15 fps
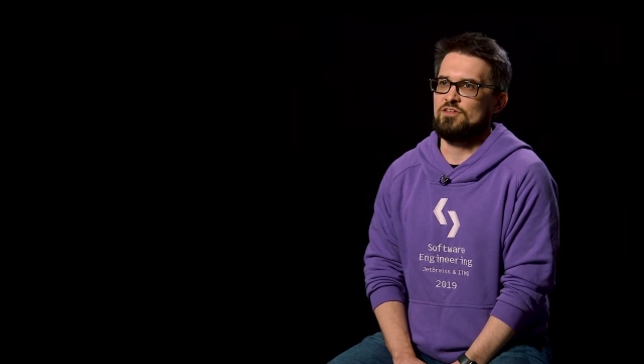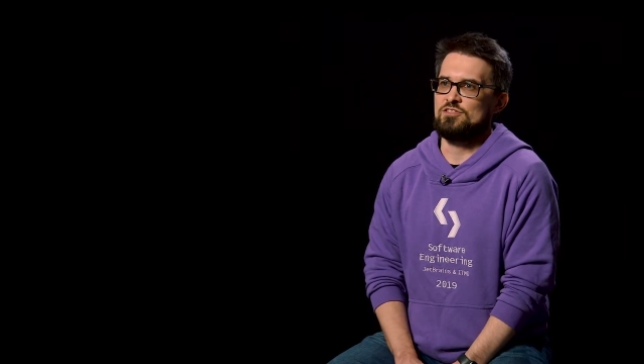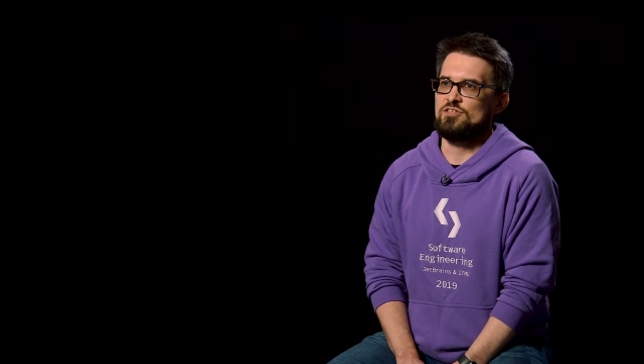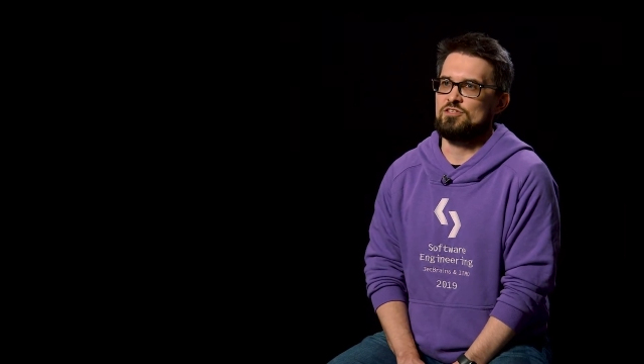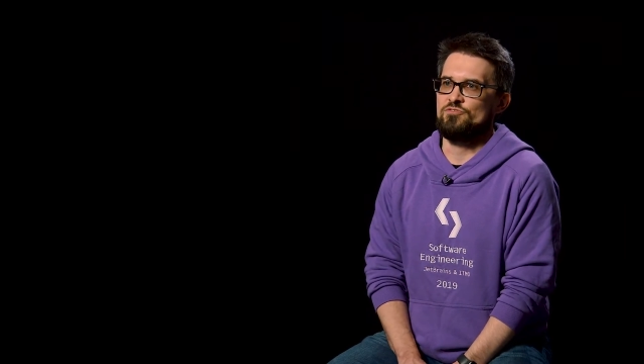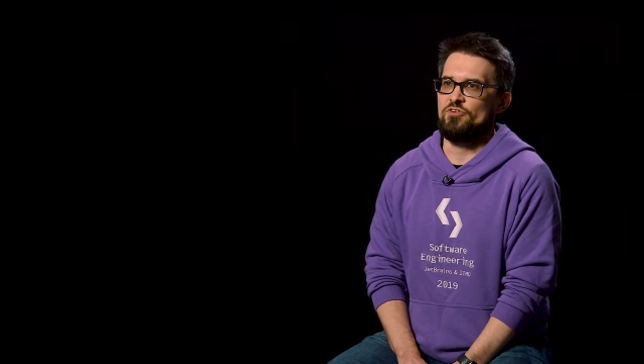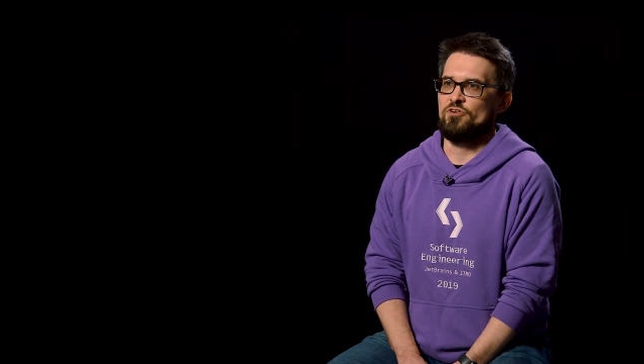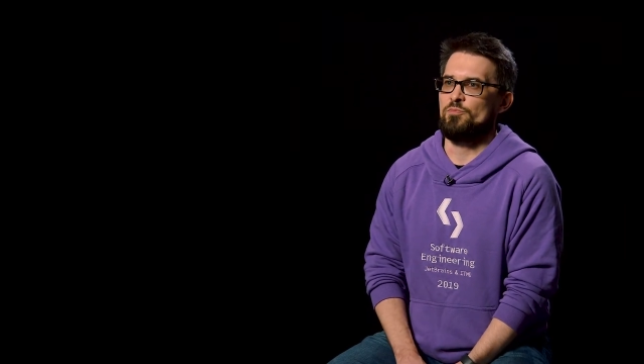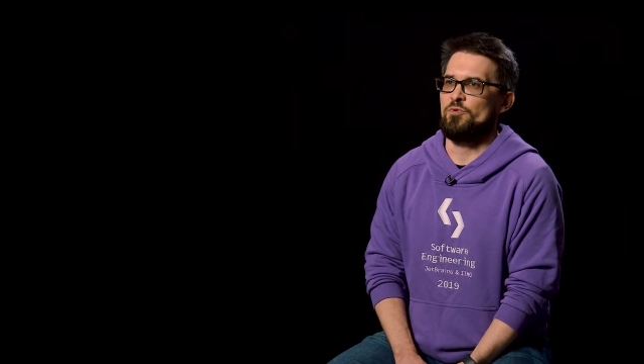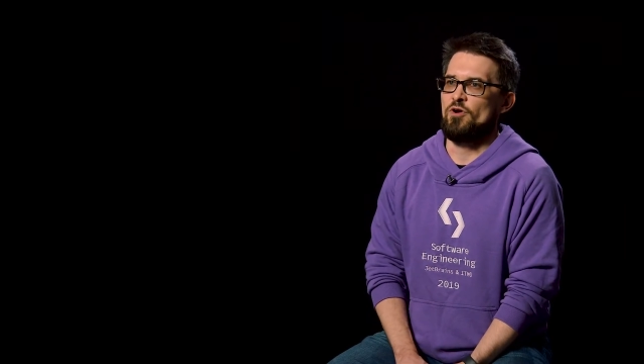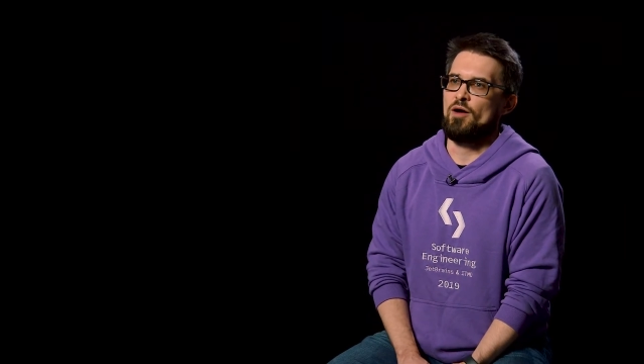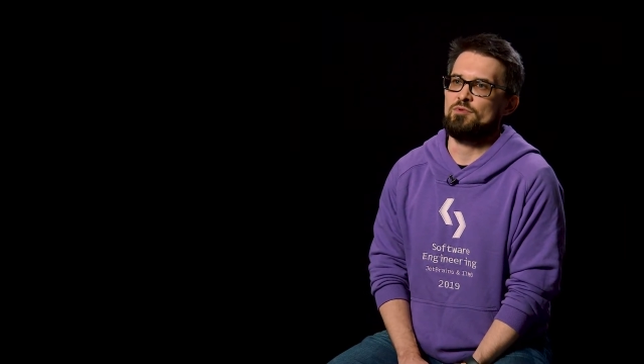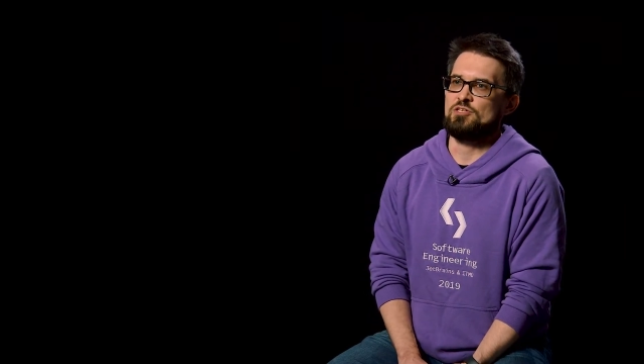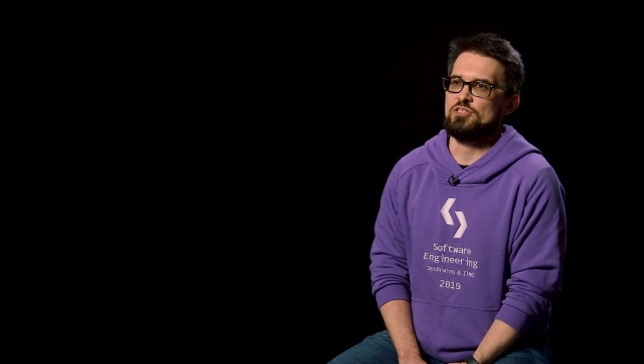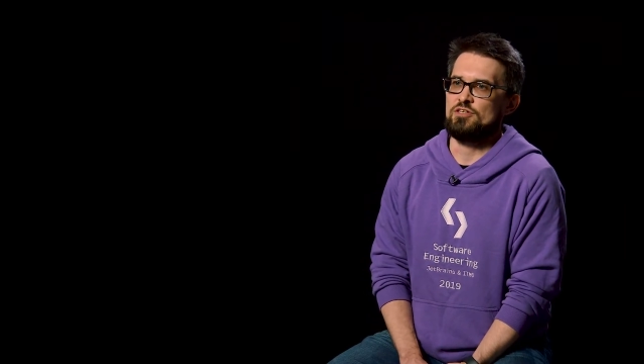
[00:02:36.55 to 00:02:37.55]
this is a very
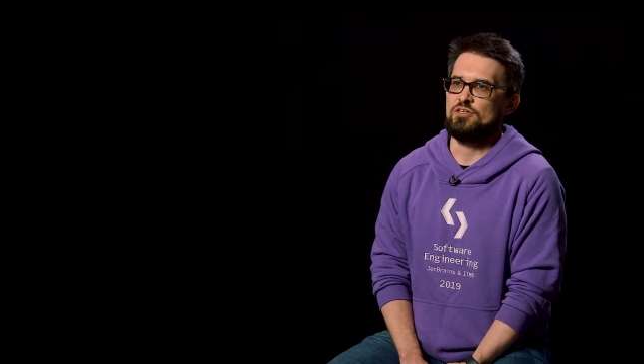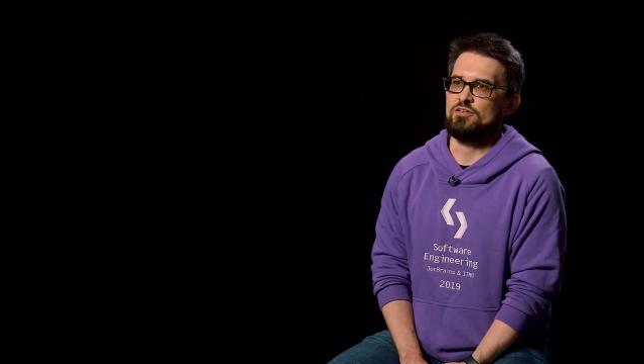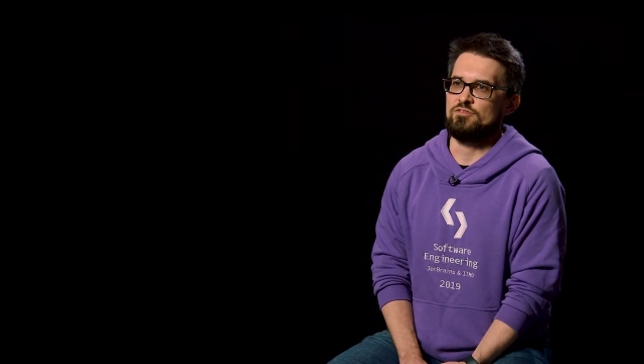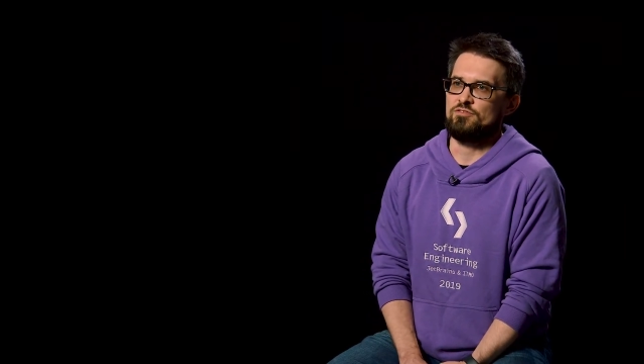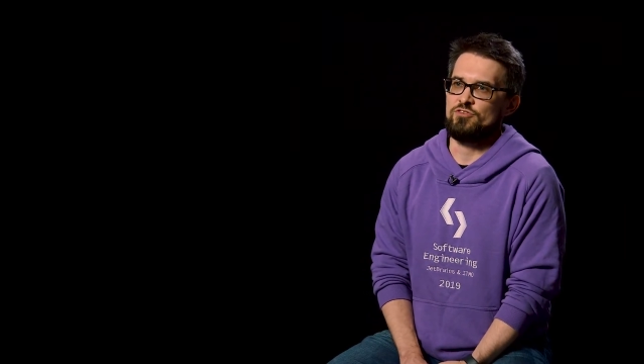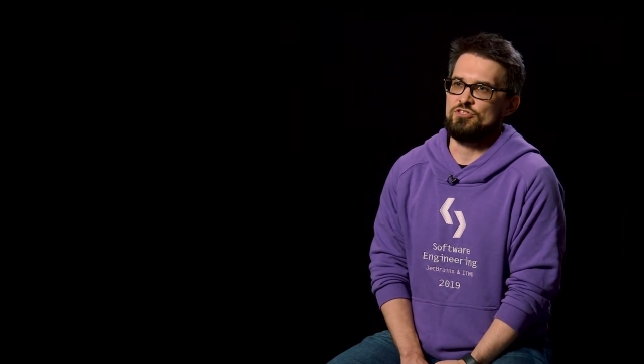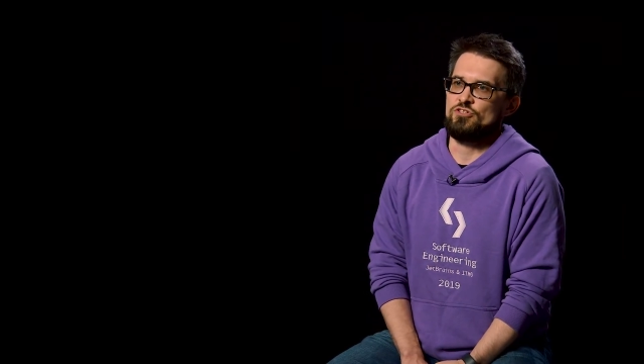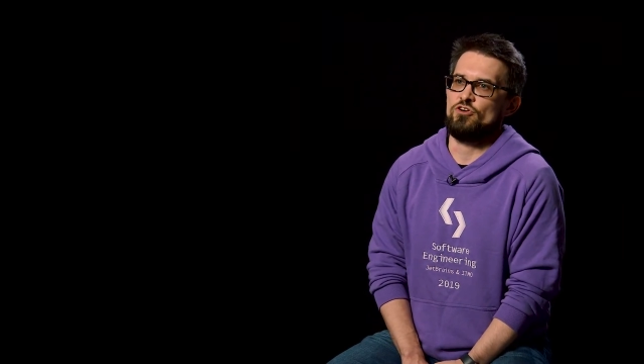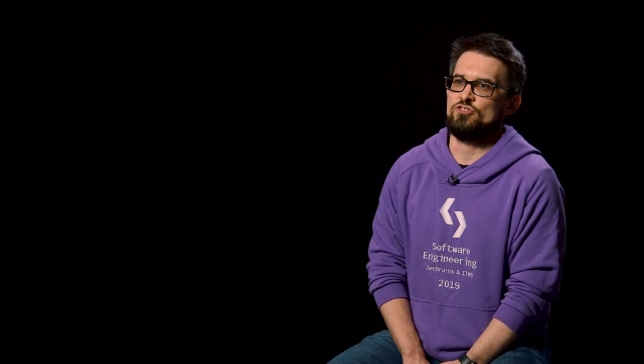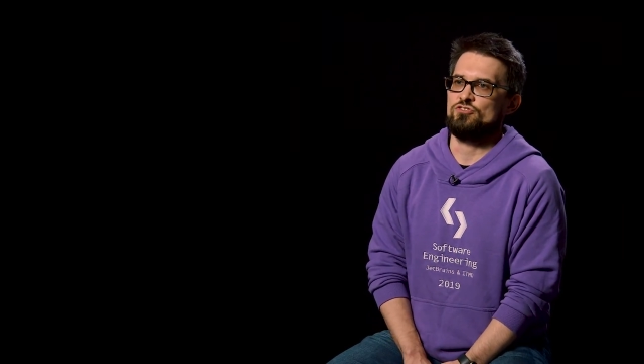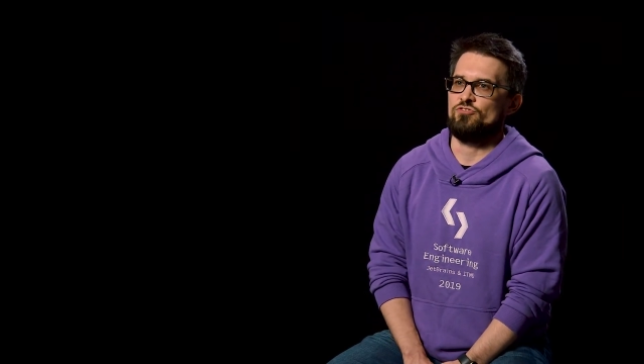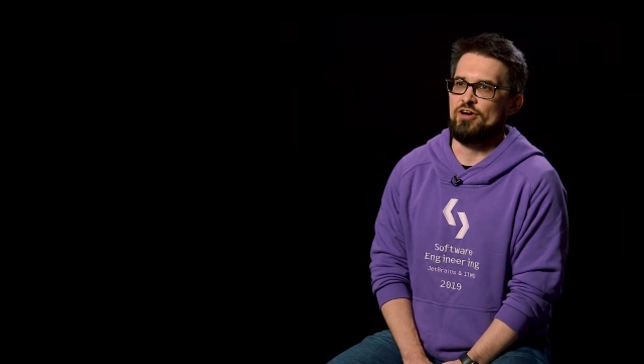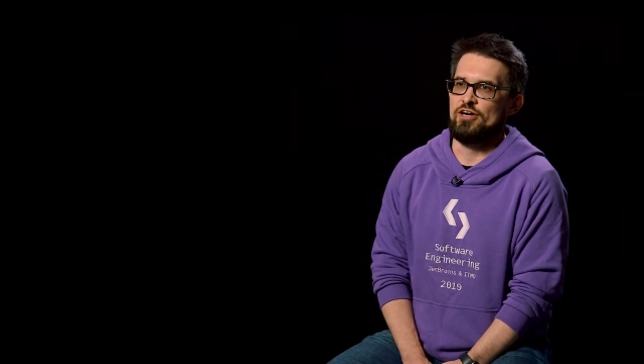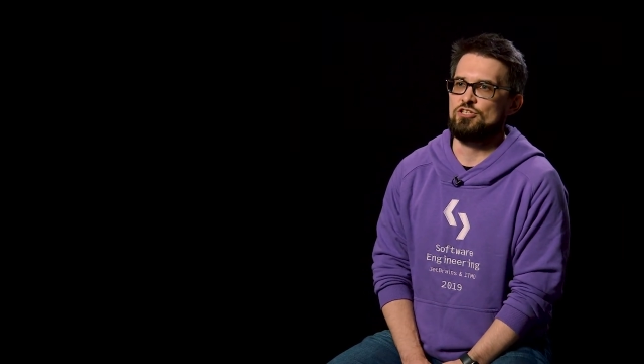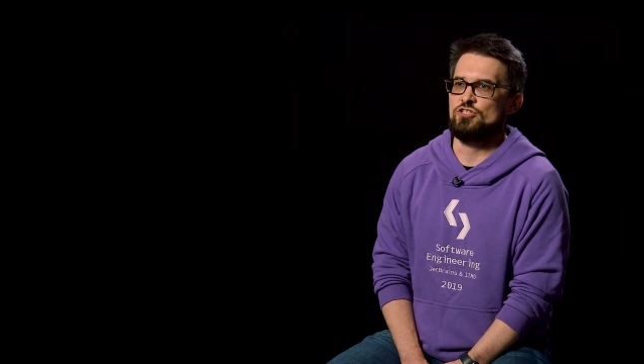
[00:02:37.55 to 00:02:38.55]
promising research
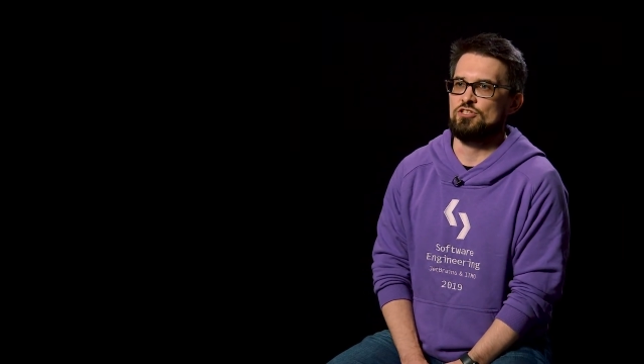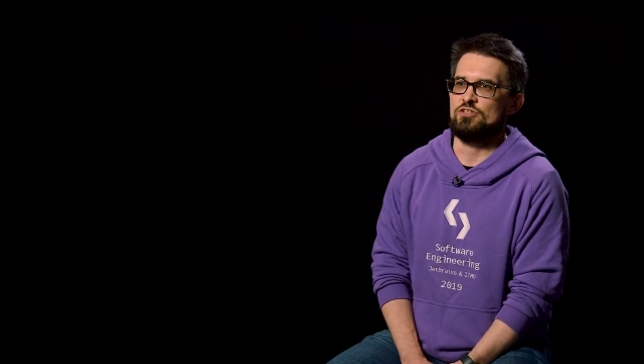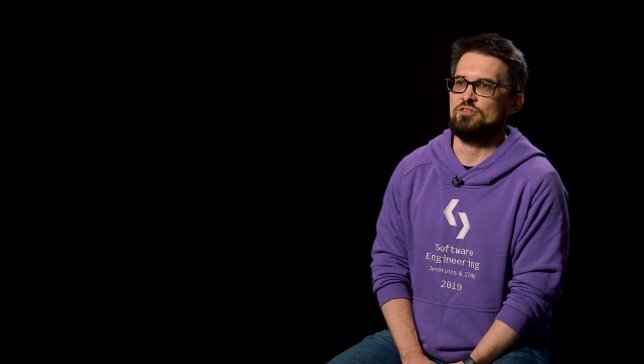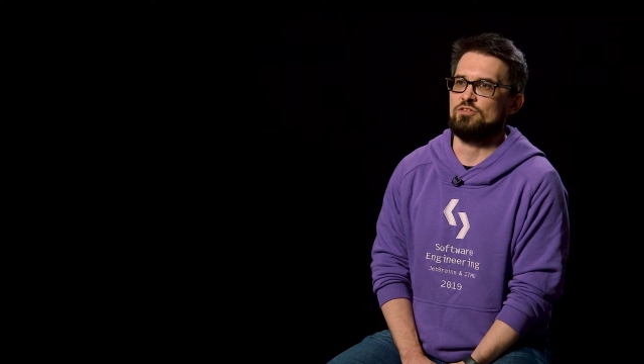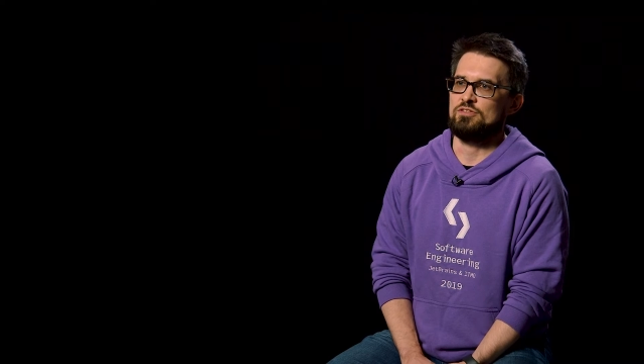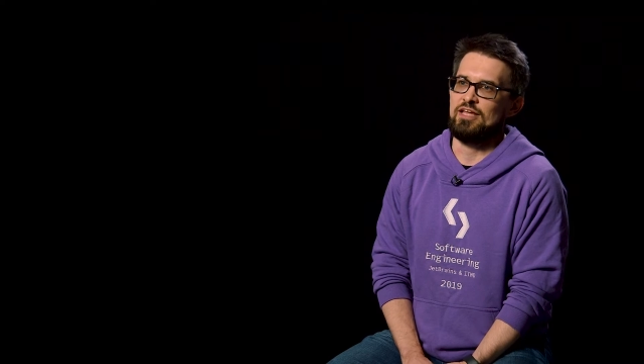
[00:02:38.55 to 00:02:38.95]
direction